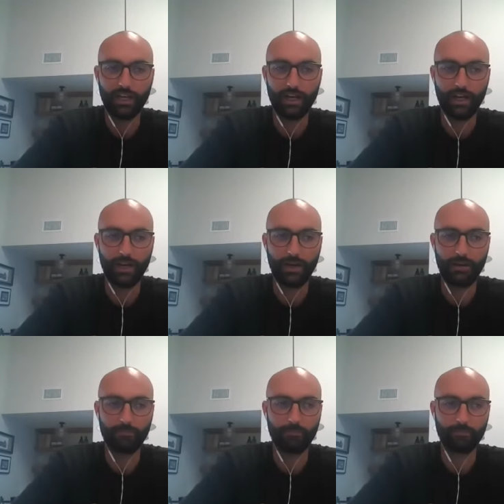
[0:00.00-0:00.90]

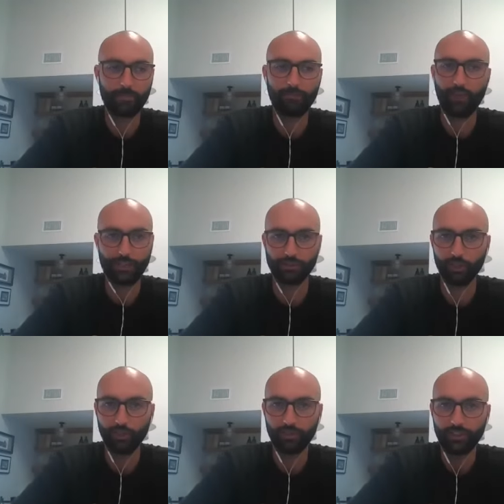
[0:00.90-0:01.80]
um,
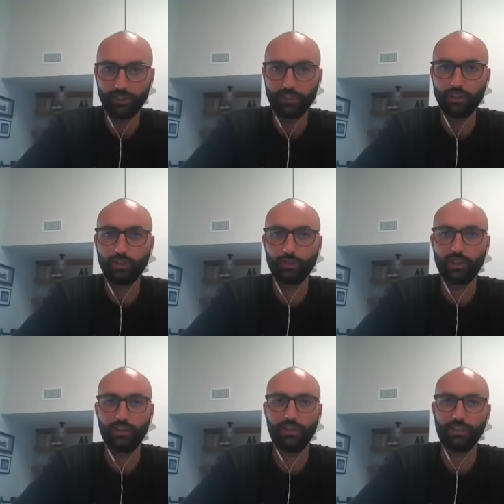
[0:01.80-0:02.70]
flexible. You
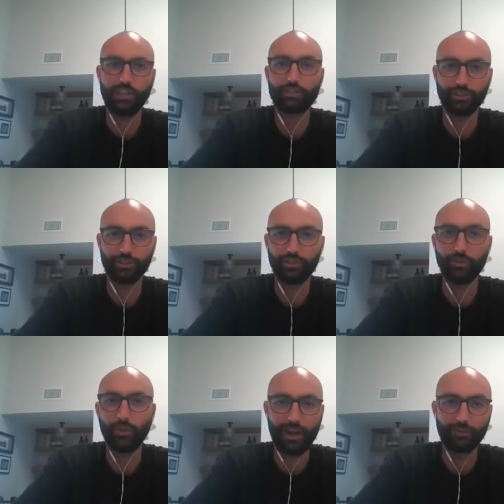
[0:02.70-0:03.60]
can essentially do
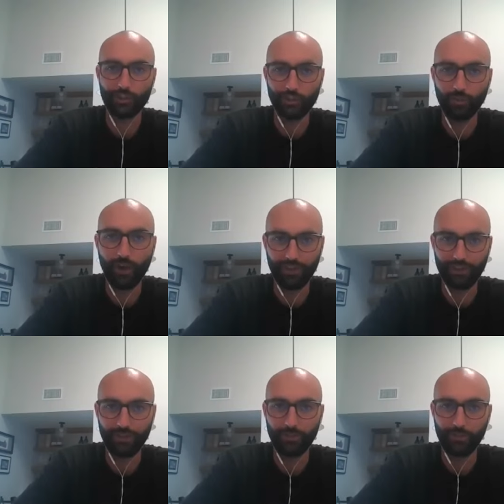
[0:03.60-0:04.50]
whatever you want
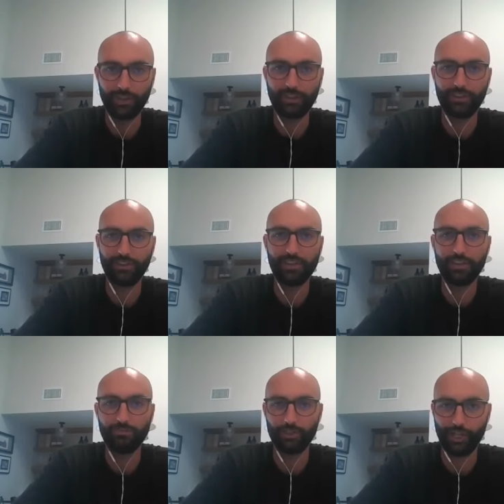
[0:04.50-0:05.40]
with
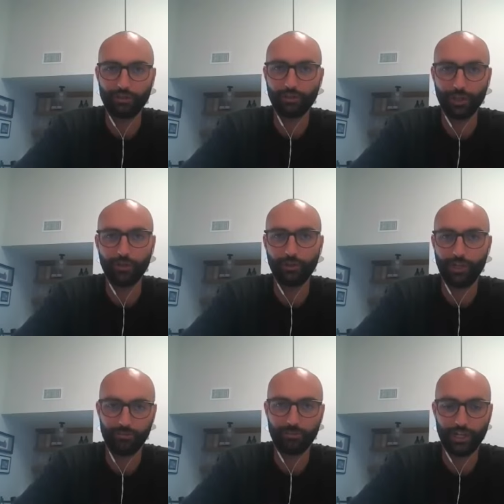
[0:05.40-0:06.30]
the Magento code
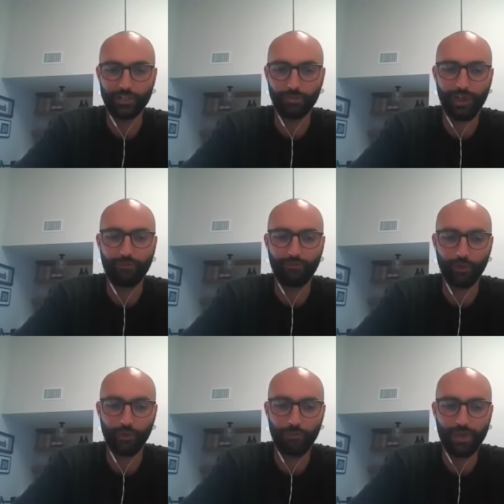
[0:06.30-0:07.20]
and the Magento
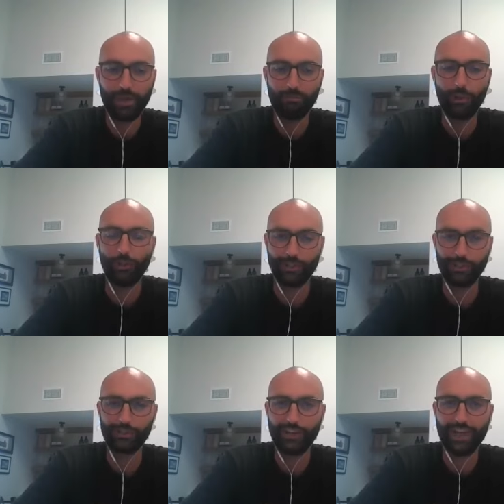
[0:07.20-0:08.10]
platform. But what
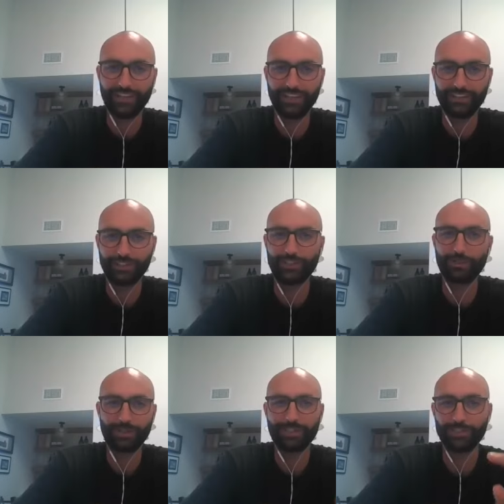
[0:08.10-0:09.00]
you're saying is
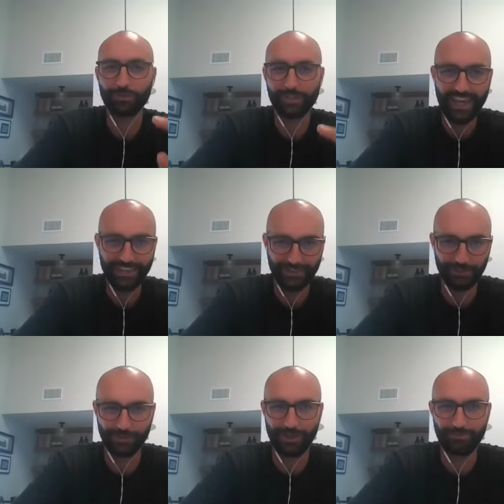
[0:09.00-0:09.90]
just because you can
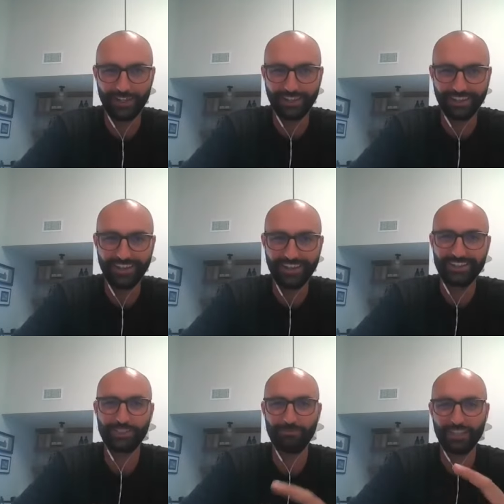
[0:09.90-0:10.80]
do something
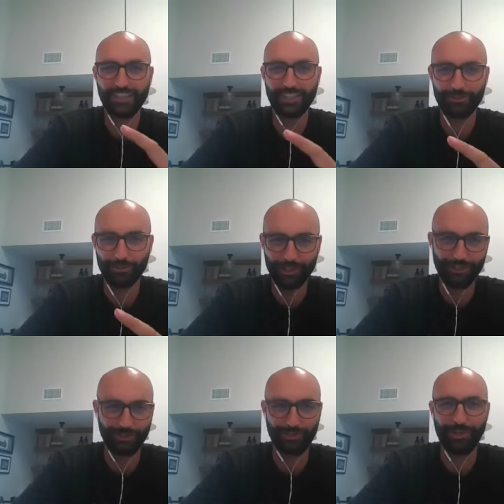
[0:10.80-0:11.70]
doesn't mean that you should do